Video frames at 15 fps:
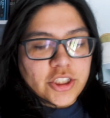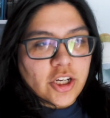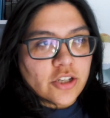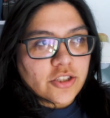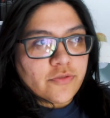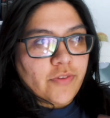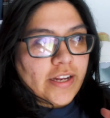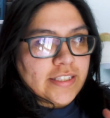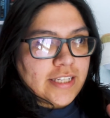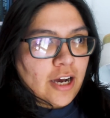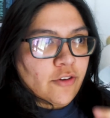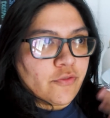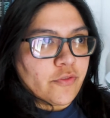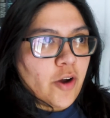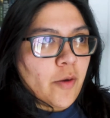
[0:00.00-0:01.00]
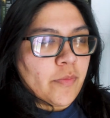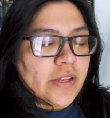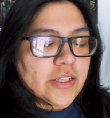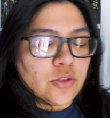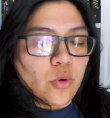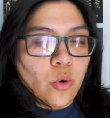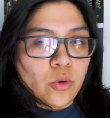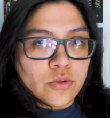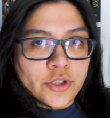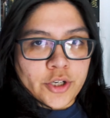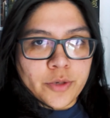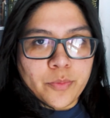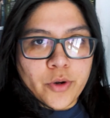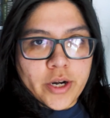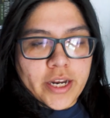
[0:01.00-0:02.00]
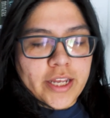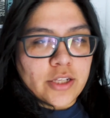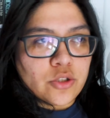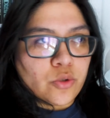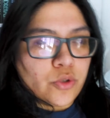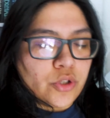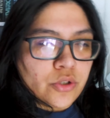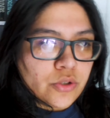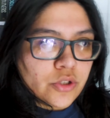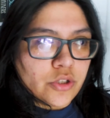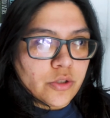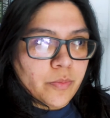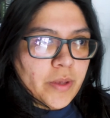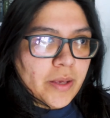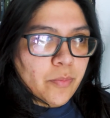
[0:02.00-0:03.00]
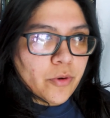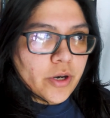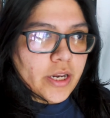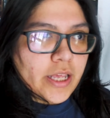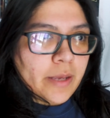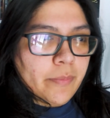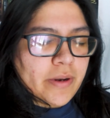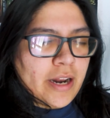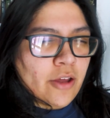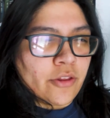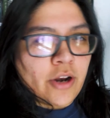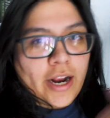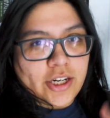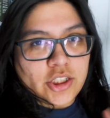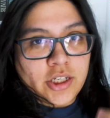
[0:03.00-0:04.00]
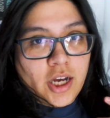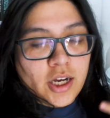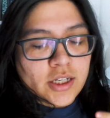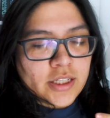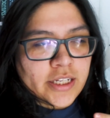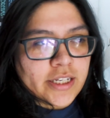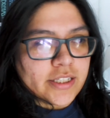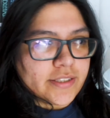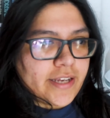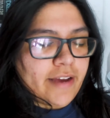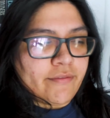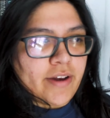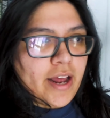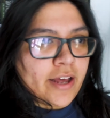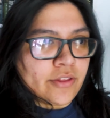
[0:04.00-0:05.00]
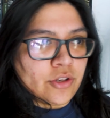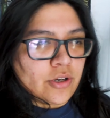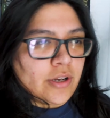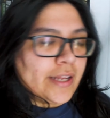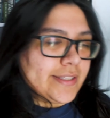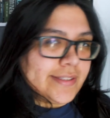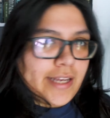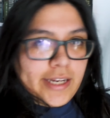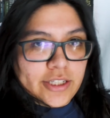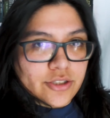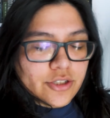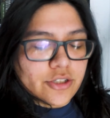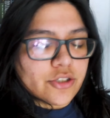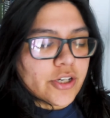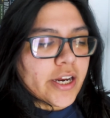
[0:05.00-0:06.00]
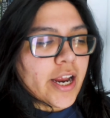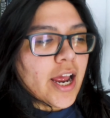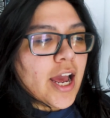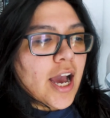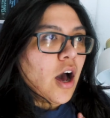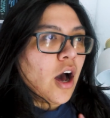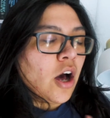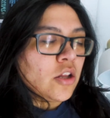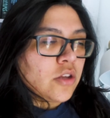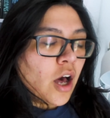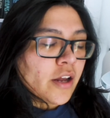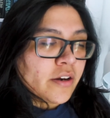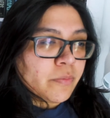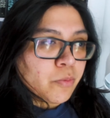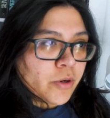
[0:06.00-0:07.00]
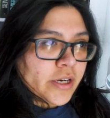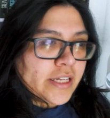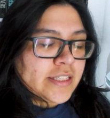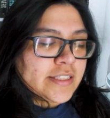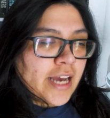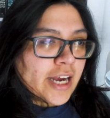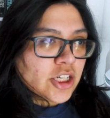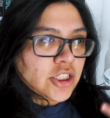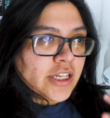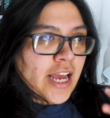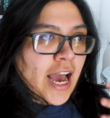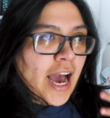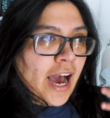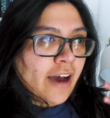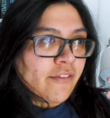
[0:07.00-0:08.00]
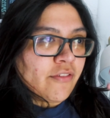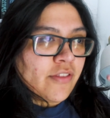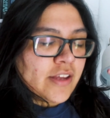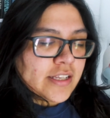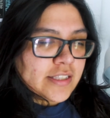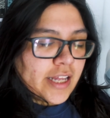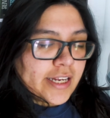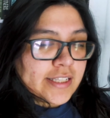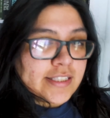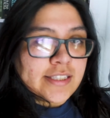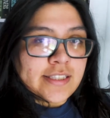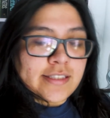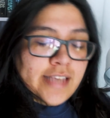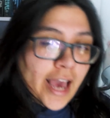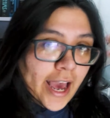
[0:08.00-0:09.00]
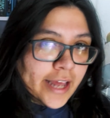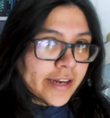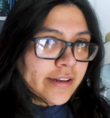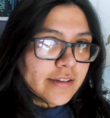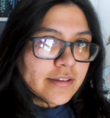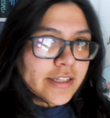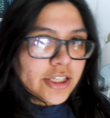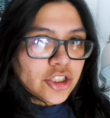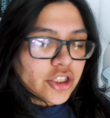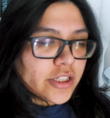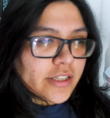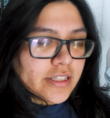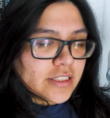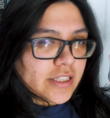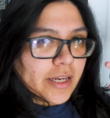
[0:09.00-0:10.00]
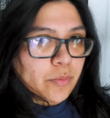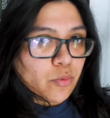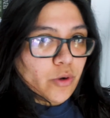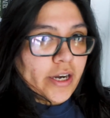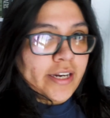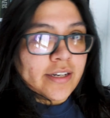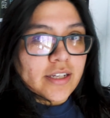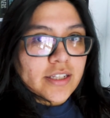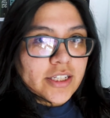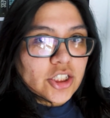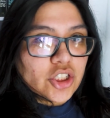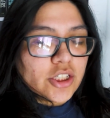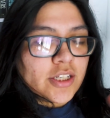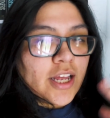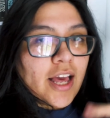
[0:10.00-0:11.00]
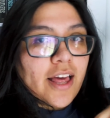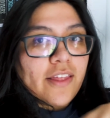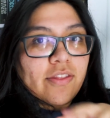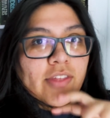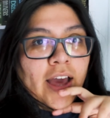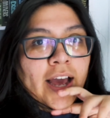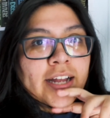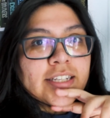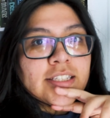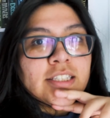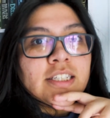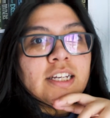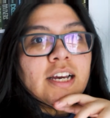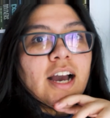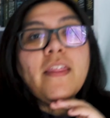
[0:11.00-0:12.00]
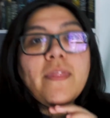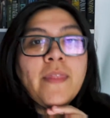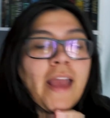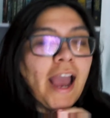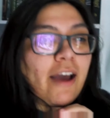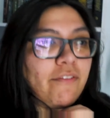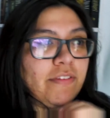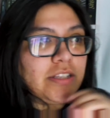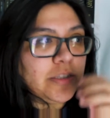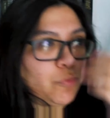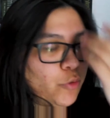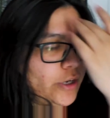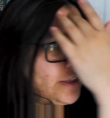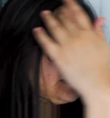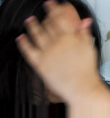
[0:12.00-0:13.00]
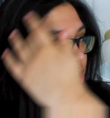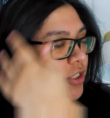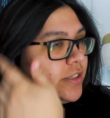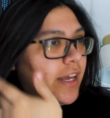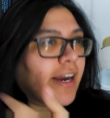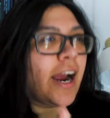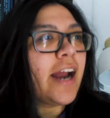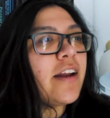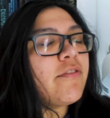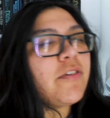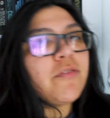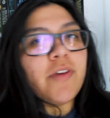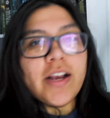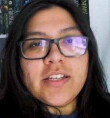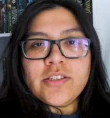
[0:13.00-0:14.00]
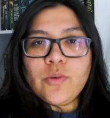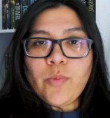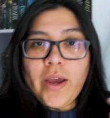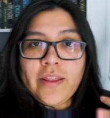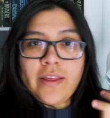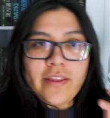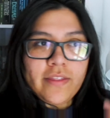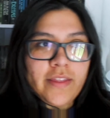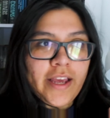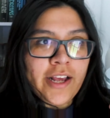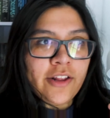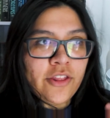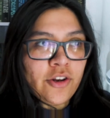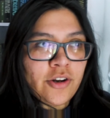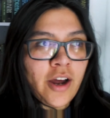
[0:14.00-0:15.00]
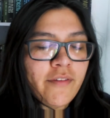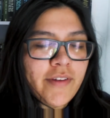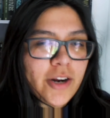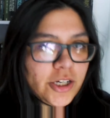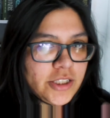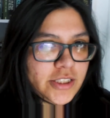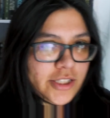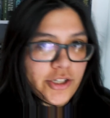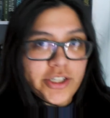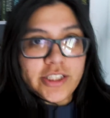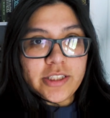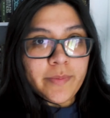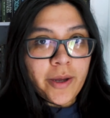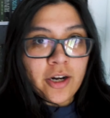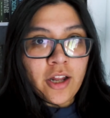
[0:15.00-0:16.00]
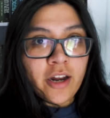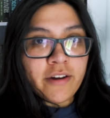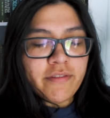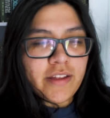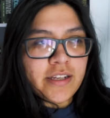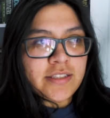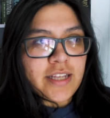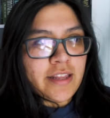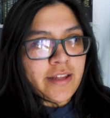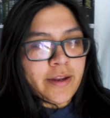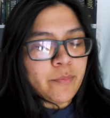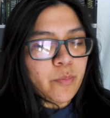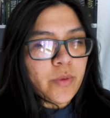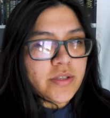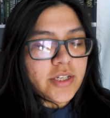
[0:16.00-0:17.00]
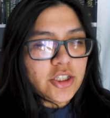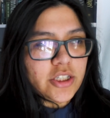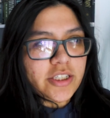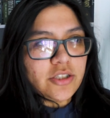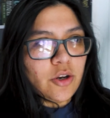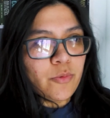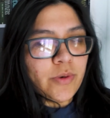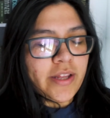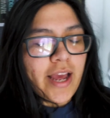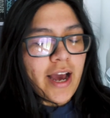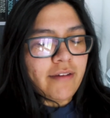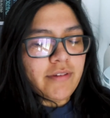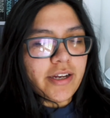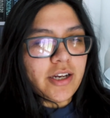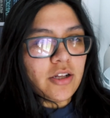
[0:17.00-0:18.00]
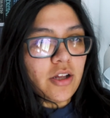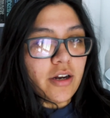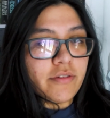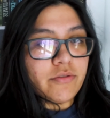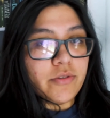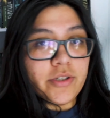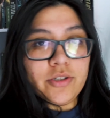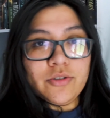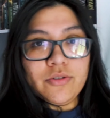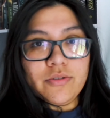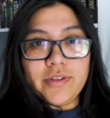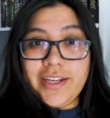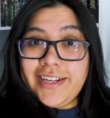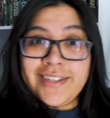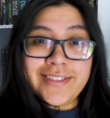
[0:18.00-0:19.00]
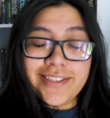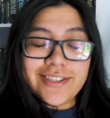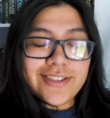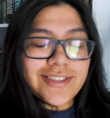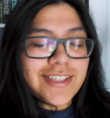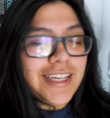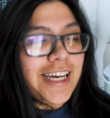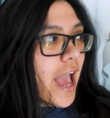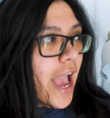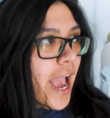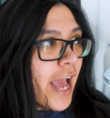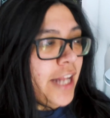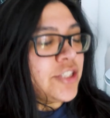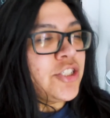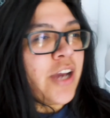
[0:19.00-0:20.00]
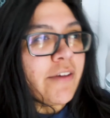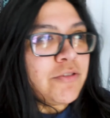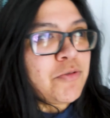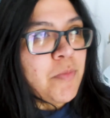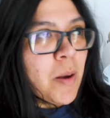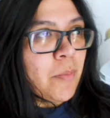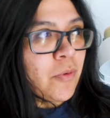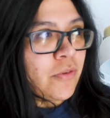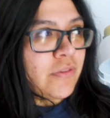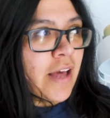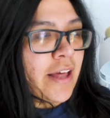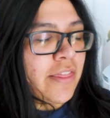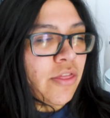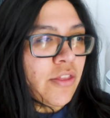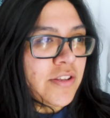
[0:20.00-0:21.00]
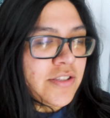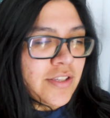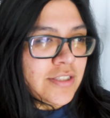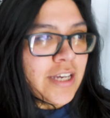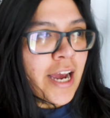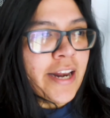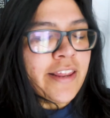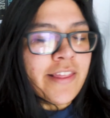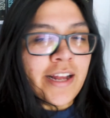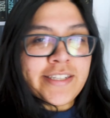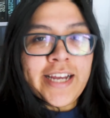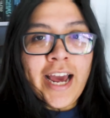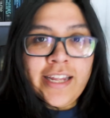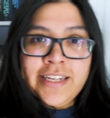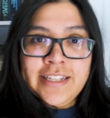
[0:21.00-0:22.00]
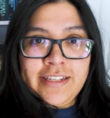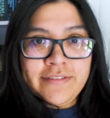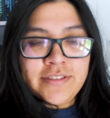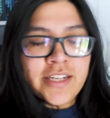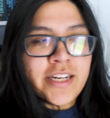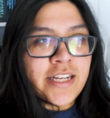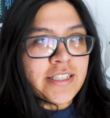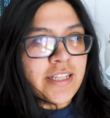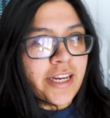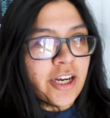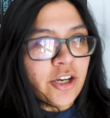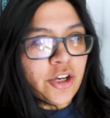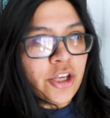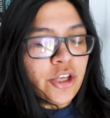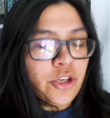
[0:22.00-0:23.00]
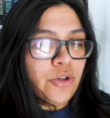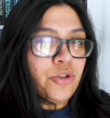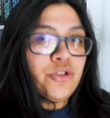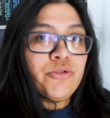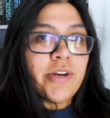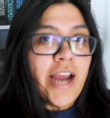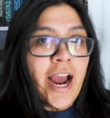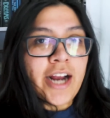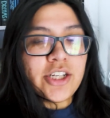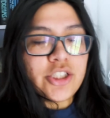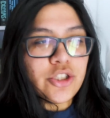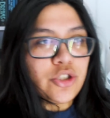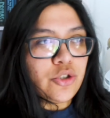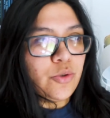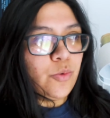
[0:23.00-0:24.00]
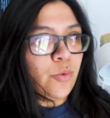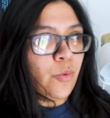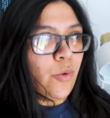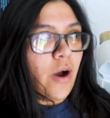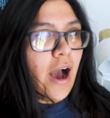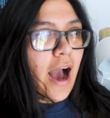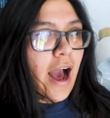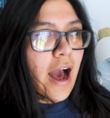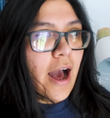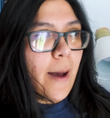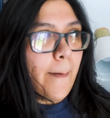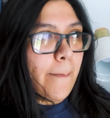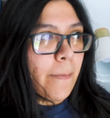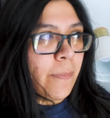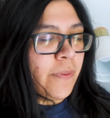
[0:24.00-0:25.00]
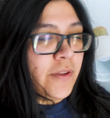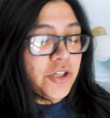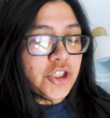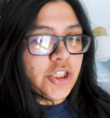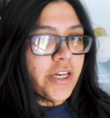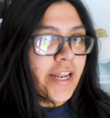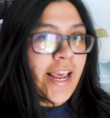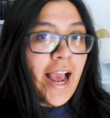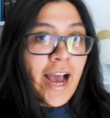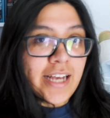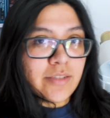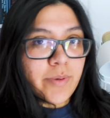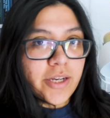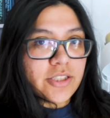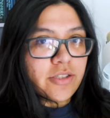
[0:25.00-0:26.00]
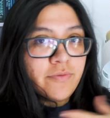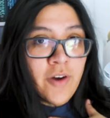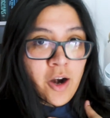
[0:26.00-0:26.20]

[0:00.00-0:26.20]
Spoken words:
she also finds out from these older pretties who used to be pretty but now they're actually ugly because they haven't had their like second surgery. A lot of pretties actually have this like head lesion, this like brain lesion, that they have this brain lesion that kind of affects the way they think. They're not very serious about a lot of things, and they essentially don't really have like a lot of critical thinking skills. And you have to remember that the society that Tally lives in is like a huge reaction to the shitty aspects of